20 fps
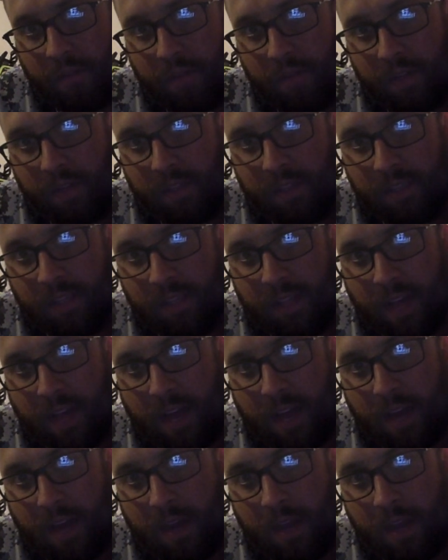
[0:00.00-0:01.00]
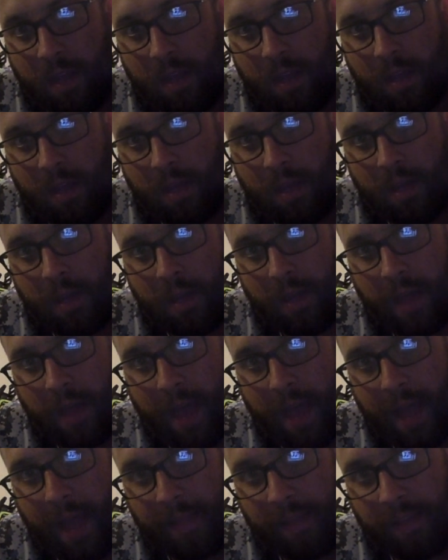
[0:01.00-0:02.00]
can see that,
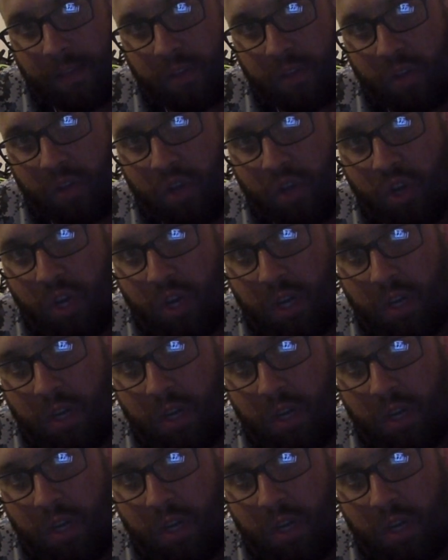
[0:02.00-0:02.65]
at this hook,